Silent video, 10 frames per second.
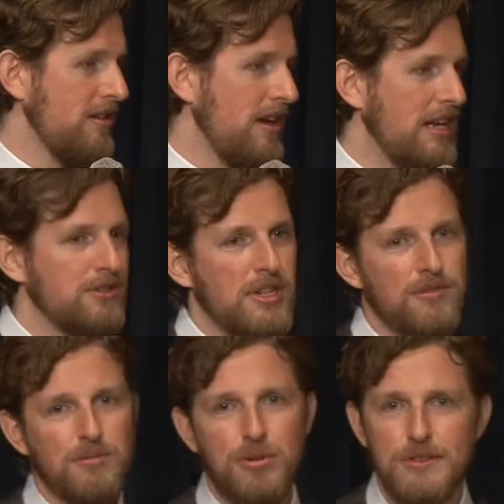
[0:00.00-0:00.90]
Android
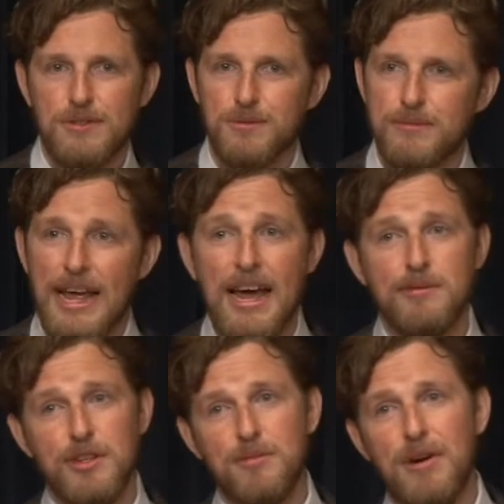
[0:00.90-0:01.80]
even puts
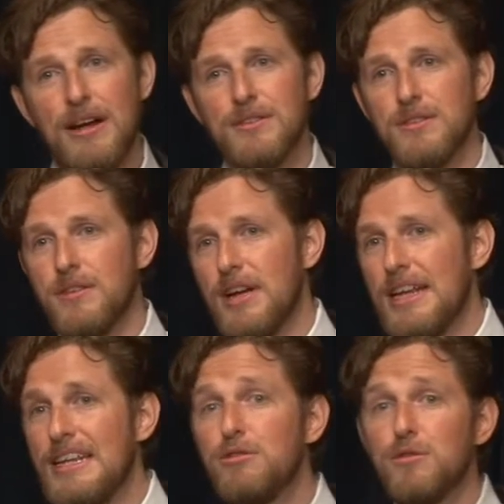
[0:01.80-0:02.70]
tabs on a browser at
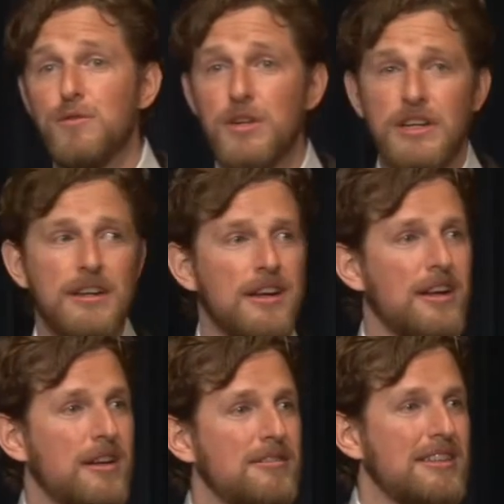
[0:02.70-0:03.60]
equal footing
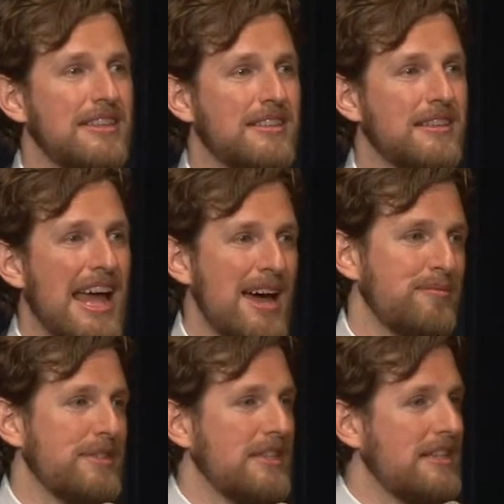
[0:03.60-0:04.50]
with
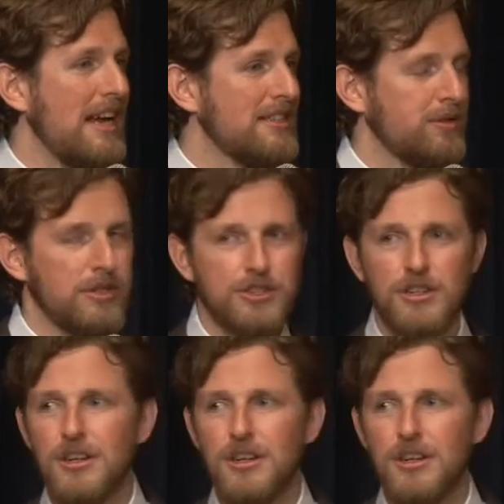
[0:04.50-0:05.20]
apps in the task switcher.